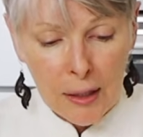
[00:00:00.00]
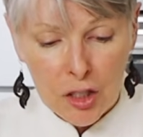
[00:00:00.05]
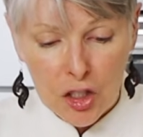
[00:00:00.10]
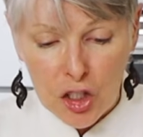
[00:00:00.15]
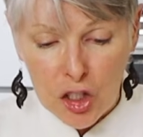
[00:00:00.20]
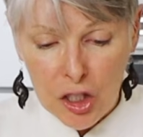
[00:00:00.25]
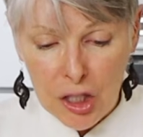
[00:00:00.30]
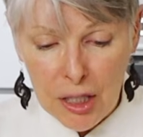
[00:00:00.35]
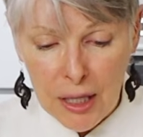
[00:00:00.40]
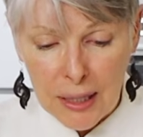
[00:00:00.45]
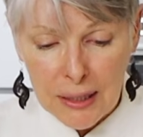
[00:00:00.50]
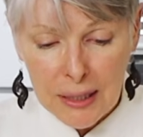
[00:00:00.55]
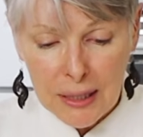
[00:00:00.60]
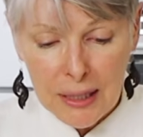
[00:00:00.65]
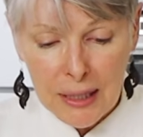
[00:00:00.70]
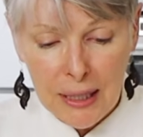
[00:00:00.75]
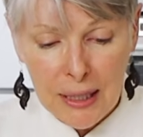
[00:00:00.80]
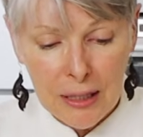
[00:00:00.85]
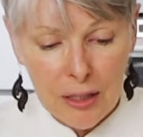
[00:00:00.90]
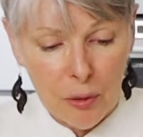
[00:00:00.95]
Chia
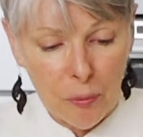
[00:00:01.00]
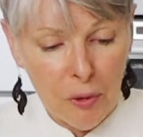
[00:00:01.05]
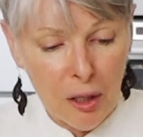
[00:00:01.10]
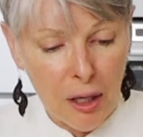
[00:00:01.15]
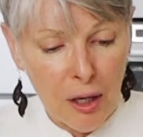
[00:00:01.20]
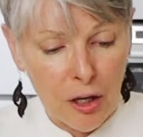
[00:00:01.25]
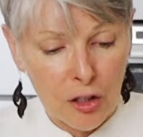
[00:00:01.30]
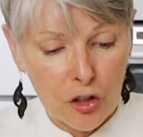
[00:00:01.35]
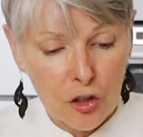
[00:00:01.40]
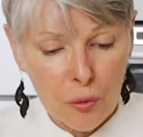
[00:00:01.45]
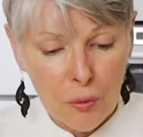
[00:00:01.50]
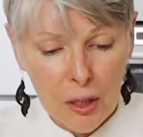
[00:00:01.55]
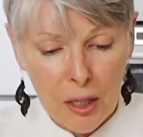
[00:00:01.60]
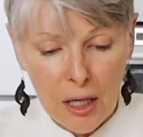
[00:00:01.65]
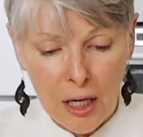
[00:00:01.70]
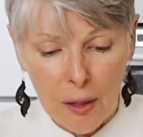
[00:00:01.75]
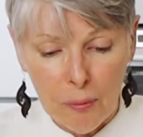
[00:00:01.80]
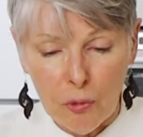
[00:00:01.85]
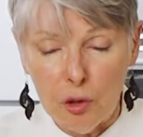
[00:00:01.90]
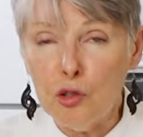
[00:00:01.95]
seeds,
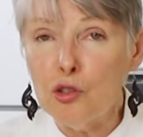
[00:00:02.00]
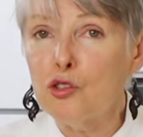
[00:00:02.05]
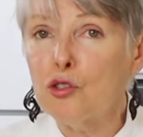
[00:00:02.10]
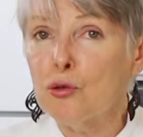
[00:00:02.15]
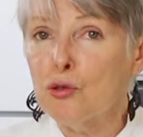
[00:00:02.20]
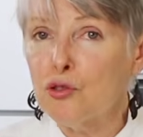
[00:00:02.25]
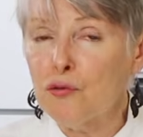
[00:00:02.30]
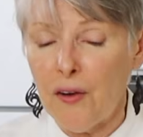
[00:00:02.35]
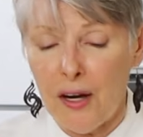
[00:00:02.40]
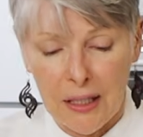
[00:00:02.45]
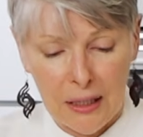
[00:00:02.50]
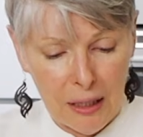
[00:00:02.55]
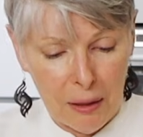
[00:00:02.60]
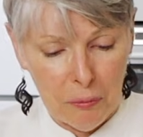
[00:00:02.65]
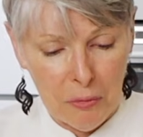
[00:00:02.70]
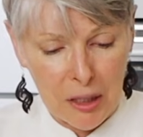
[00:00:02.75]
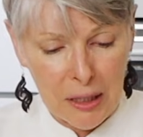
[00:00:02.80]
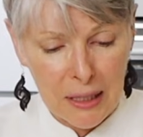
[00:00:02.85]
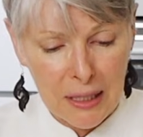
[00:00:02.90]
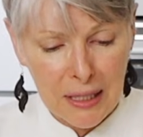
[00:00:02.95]
omega-3, lemon juice,
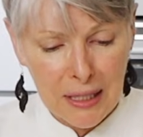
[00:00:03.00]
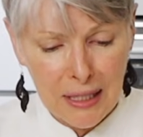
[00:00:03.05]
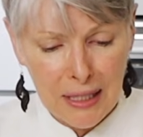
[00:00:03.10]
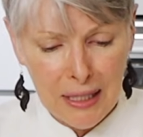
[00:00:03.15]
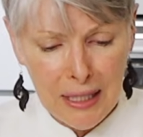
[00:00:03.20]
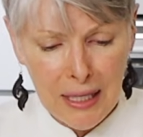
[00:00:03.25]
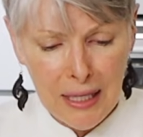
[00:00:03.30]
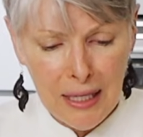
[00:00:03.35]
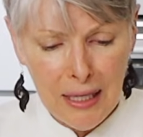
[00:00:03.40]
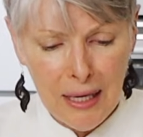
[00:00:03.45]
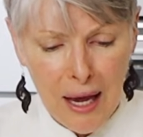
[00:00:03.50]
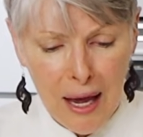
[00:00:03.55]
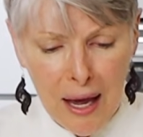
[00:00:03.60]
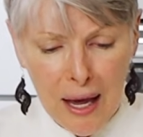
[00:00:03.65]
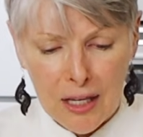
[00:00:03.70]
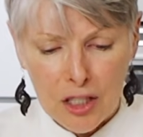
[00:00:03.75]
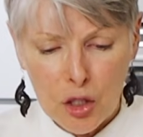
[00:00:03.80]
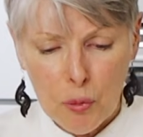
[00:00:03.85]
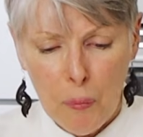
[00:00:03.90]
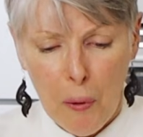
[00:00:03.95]
vitamin C.
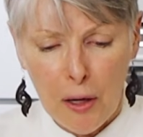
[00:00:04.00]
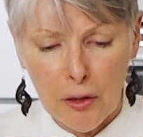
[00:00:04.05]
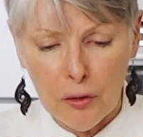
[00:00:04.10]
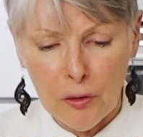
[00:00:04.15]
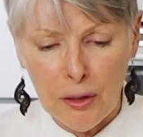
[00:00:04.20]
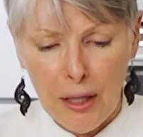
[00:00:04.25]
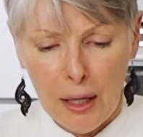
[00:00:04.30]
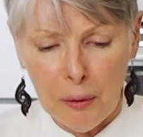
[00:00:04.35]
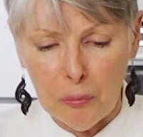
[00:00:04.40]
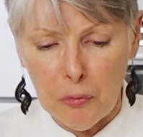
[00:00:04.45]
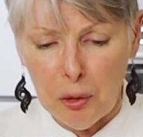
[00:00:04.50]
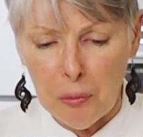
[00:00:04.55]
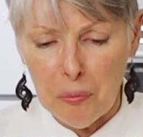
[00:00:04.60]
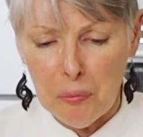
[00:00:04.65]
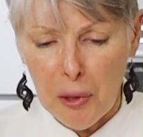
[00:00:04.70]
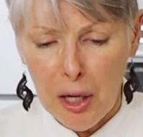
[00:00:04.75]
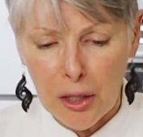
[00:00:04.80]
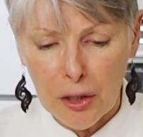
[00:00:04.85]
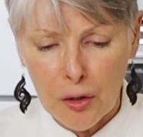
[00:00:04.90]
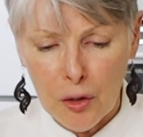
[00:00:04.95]
Sprouted almond
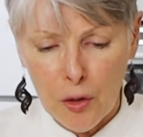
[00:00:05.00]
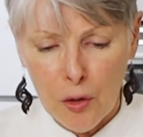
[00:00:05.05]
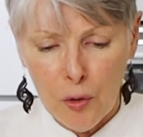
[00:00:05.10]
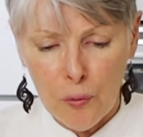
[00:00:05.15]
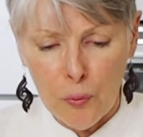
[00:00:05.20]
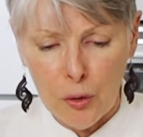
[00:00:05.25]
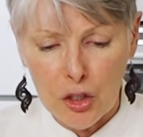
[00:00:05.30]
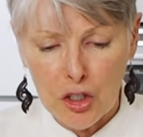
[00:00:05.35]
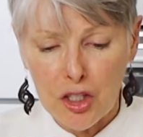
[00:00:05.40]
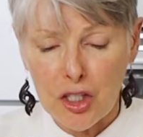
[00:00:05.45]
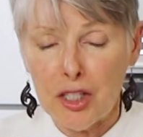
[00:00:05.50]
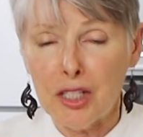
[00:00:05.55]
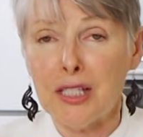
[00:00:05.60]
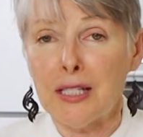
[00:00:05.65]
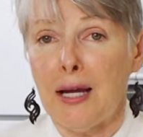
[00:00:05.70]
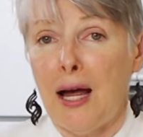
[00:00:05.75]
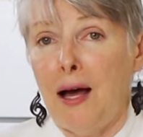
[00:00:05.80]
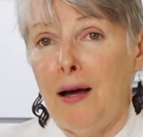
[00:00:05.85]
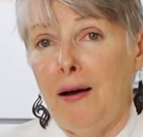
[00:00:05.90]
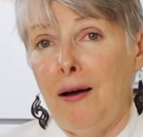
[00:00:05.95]
butter, which
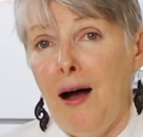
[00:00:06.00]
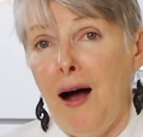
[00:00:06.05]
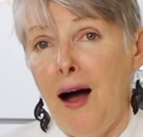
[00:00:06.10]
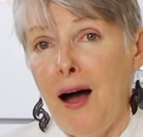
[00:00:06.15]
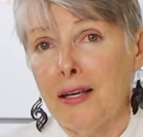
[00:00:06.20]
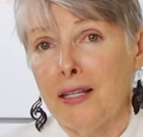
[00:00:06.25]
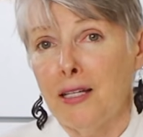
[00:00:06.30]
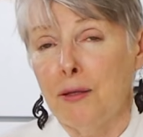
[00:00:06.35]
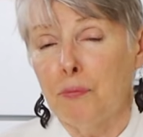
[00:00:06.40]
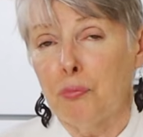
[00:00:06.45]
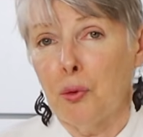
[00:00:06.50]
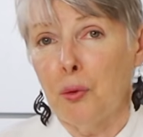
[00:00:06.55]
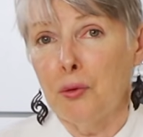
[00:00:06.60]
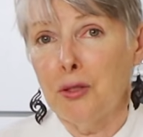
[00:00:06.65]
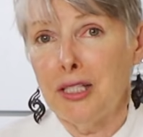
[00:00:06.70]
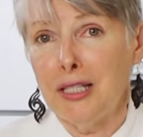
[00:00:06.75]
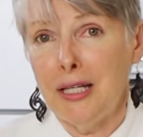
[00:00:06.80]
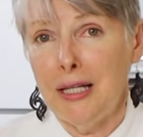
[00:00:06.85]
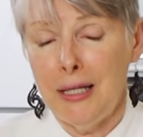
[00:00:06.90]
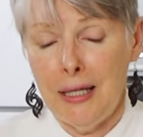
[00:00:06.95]
is high in
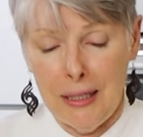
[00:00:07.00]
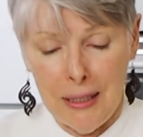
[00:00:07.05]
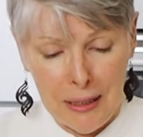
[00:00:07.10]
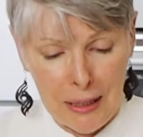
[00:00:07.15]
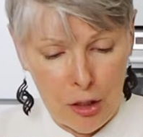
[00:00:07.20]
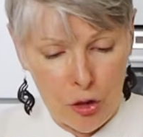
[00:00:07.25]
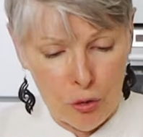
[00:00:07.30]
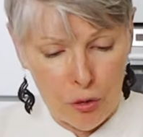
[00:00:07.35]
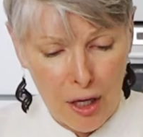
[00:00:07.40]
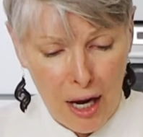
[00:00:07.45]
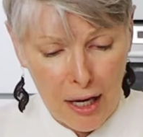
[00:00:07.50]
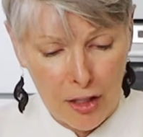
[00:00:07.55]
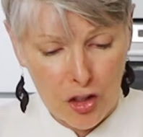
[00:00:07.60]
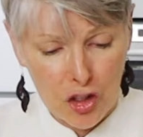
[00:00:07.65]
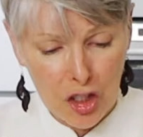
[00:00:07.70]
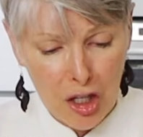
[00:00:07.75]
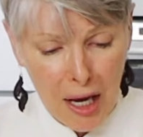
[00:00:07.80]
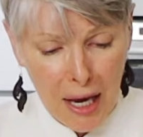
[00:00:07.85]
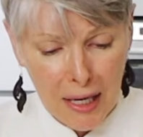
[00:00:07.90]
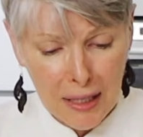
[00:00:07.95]
protein, easy to
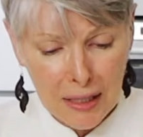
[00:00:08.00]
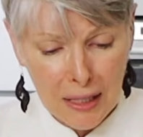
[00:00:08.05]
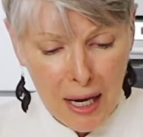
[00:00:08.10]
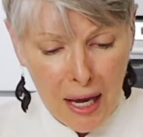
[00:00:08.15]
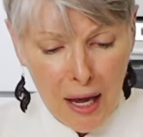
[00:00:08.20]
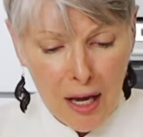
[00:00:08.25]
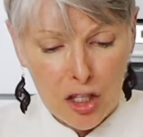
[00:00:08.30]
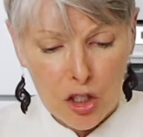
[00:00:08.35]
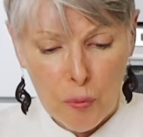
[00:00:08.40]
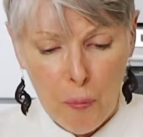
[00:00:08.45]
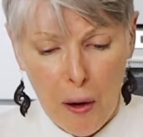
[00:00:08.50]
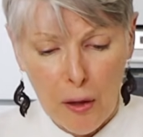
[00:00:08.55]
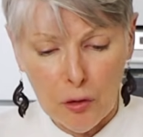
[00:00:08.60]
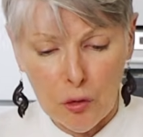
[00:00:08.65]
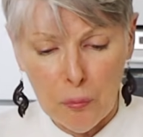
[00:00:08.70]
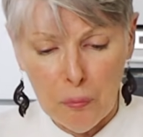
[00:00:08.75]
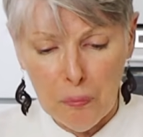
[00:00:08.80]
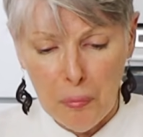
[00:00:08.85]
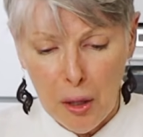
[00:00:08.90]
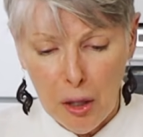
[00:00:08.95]
digest.
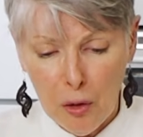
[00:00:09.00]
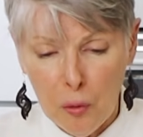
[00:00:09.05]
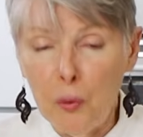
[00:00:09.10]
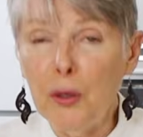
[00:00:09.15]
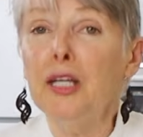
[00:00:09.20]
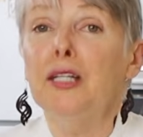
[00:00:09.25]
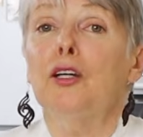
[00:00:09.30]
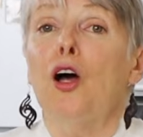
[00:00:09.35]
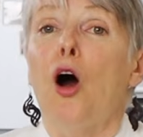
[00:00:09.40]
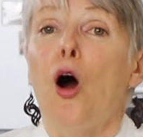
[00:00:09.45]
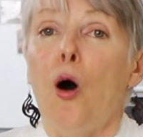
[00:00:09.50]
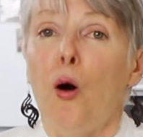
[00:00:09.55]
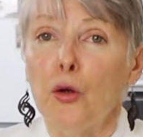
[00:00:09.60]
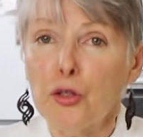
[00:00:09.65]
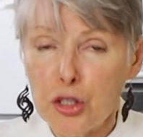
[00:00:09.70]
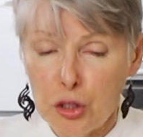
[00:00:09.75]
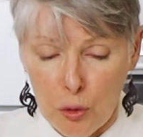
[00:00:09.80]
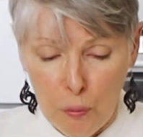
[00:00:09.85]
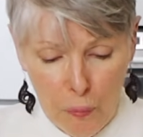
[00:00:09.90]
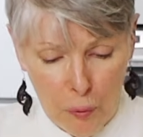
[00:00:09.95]
Sprouted buckwheat,
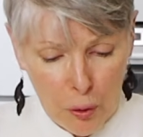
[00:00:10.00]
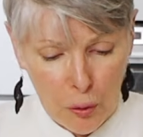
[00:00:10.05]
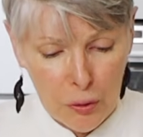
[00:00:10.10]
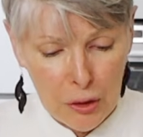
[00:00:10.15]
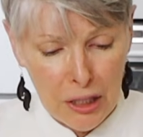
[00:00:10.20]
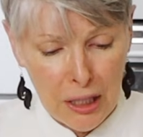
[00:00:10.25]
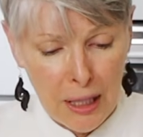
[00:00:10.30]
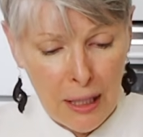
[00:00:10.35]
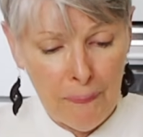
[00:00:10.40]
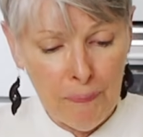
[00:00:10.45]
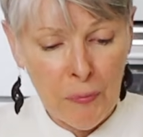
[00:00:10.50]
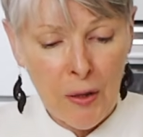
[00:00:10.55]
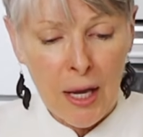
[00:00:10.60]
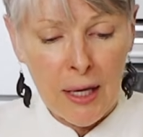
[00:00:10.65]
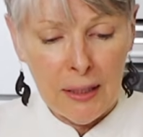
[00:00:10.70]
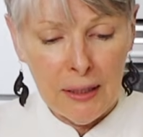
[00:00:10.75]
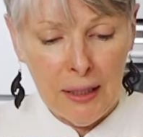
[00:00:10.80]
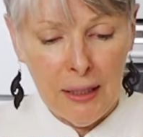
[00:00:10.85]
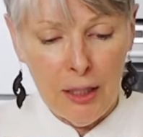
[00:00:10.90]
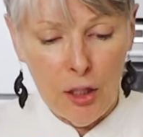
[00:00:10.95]
also protein.
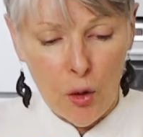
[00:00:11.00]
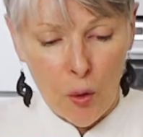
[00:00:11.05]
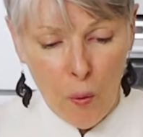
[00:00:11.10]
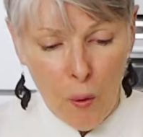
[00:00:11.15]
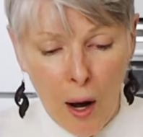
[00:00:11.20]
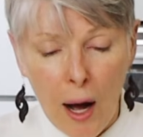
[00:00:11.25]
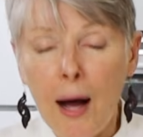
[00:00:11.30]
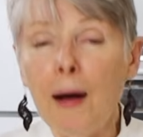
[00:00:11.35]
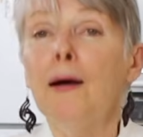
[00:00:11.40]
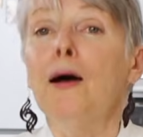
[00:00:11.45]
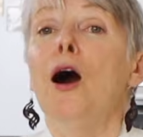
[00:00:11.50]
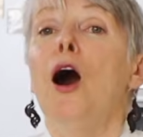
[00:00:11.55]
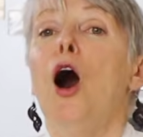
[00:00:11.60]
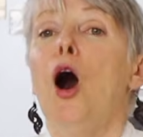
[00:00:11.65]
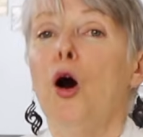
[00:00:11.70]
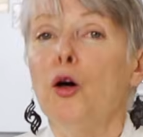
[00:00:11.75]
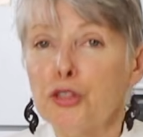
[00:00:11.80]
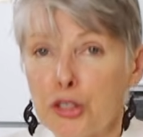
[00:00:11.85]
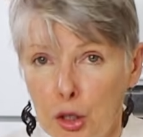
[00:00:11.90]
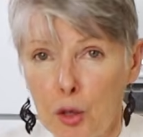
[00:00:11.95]
Quinoa,
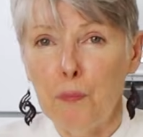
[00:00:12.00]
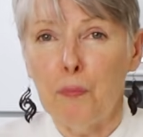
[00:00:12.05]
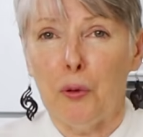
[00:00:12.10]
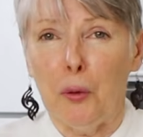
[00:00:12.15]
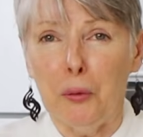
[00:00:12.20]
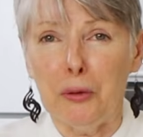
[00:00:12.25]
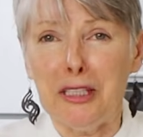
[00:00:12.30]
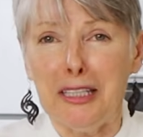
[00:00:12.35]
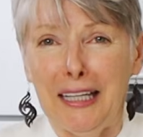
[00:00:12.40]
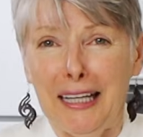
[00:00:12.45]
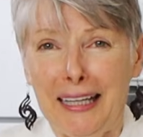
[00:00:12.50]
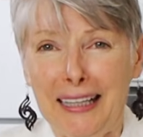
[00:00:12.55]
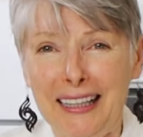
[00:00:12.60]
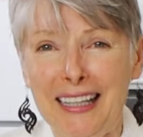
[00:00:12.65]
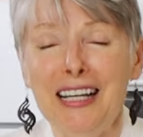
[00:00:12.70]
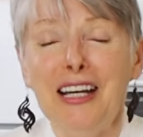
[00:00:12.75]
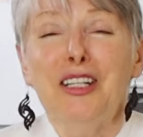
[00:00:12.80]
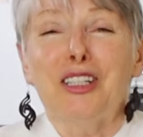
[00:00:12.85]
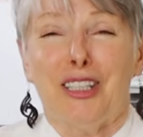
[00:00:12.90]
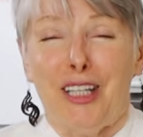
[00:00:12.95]
also protein.
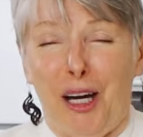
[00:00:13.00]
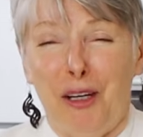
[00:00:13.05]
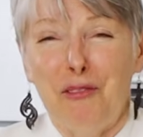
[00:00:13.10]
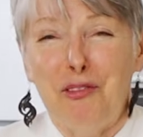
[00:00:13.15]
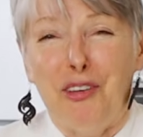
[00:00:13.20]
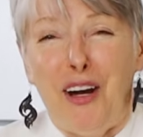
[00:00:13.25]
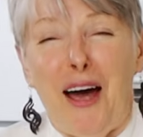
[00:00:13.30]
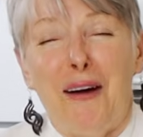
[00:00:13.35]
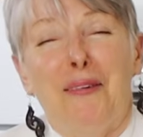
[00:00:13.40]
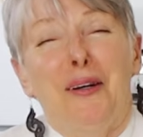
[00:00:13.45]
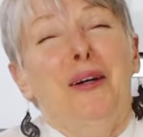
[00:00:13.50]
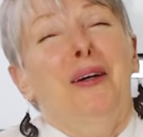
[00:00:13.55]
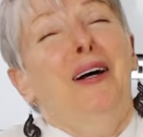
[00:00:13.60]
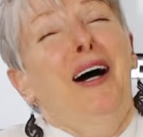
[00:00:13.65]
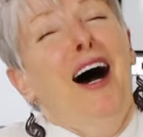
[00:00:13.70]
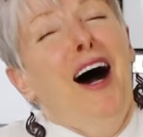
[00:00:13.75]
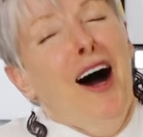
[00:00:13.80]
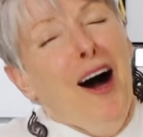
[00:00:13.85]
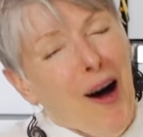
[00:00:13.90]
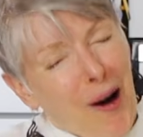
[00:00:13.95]
Sunflower,
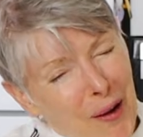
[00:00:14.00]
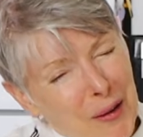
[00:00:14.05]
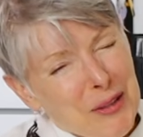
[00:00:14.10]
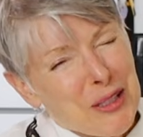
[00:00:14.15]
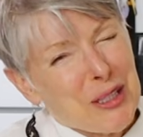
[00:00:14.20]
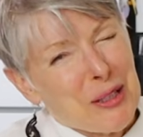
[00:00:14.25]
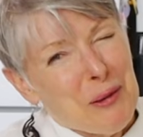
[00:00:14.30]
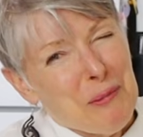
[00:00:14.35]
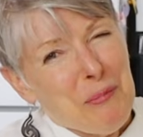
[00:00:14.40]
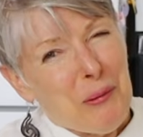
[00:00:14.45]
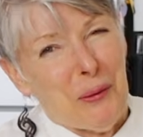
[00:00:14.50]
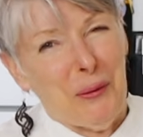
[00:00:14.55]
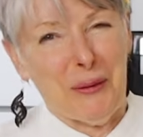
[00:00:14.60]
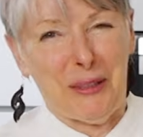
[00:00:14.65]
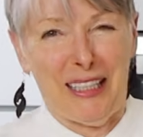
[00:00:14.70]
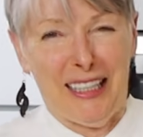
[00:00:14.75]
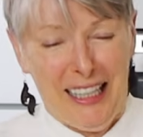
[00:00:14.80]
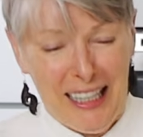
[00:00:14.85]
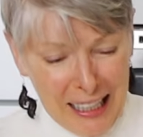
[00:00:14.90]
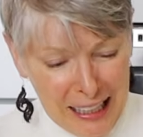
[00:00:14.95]
also
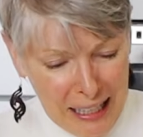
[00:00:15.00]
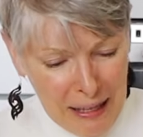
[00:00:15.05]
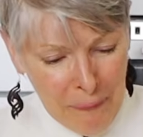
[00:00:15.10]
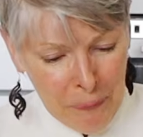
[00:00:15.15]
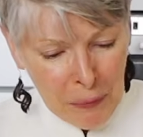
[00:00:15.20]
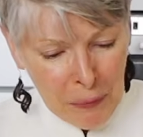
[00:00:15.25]
protein.